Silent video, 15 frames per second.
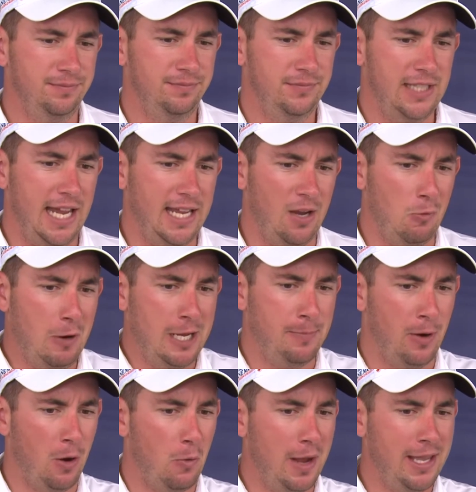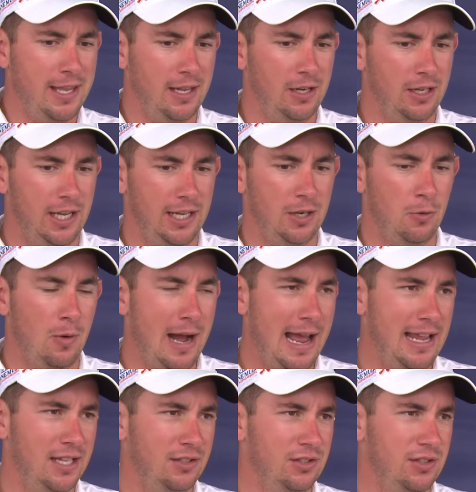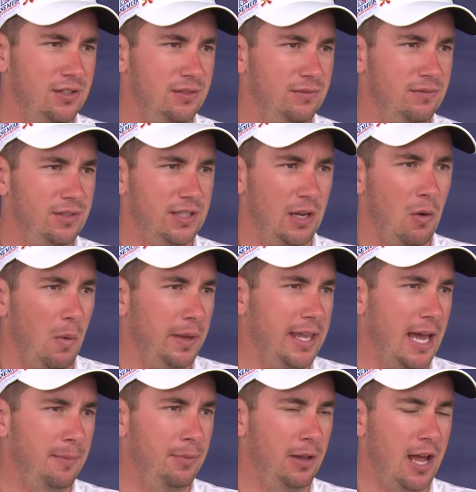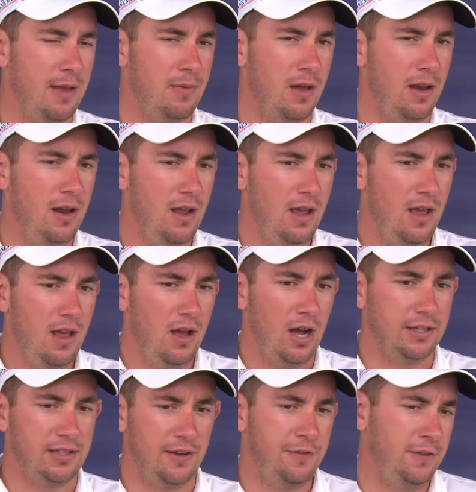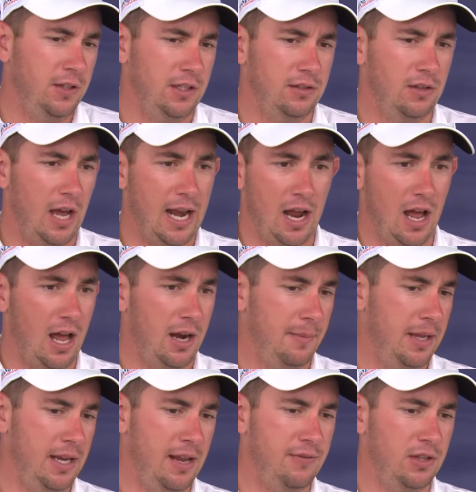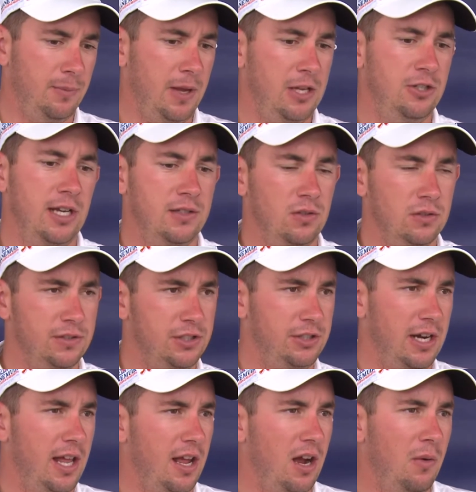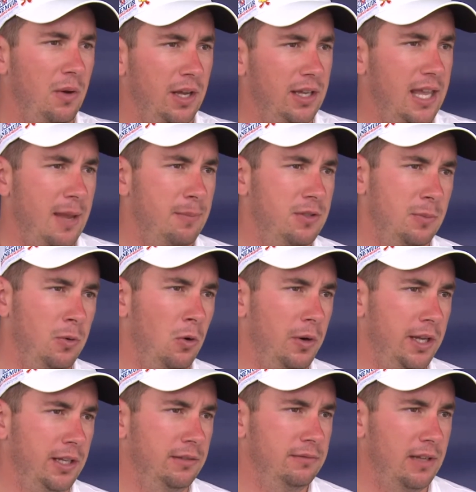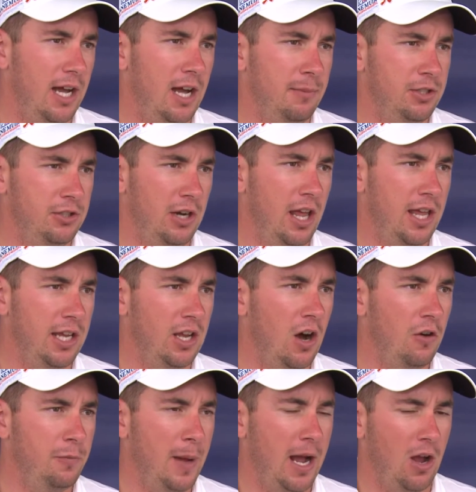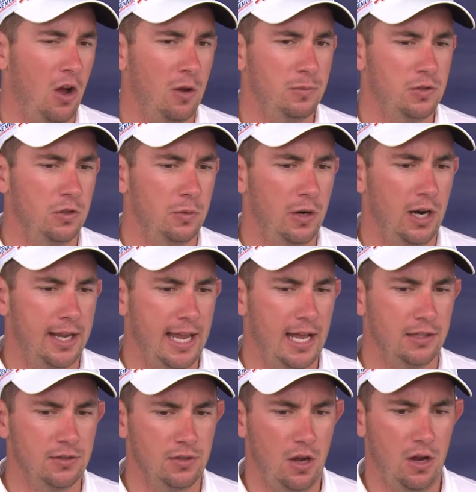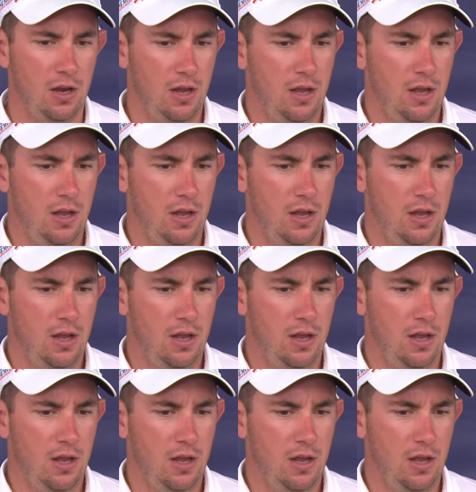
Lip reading: take it week by week in a way, and just see what we can play. But I definitely, and I mean, even the PGA Tour of Australia, I want to keep supporting Australian golf back home too, where I can. So,